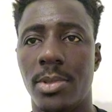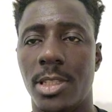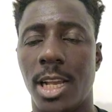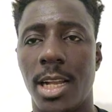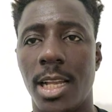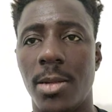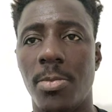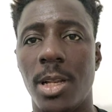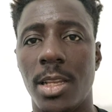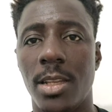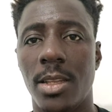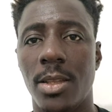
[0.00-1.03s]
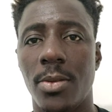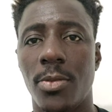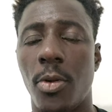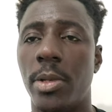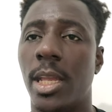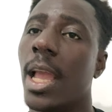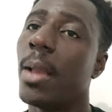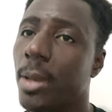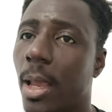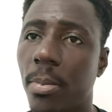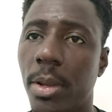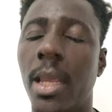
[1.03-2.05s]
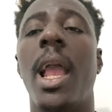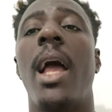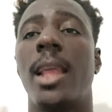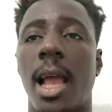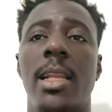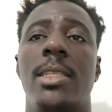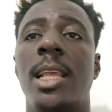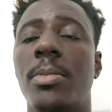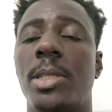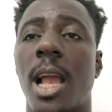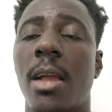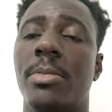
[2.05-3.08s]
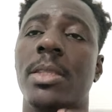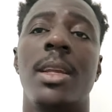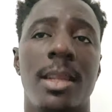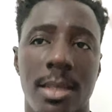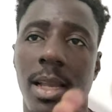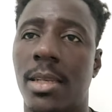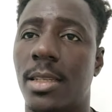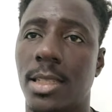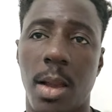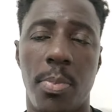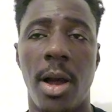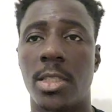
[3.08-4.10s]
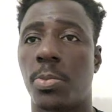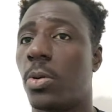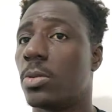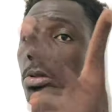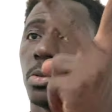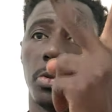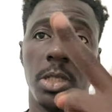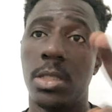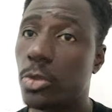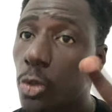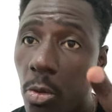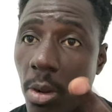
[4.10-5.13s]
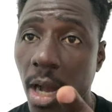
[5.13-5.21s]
they are getting money from the Airbnb and at the same time getting their passport. Within 2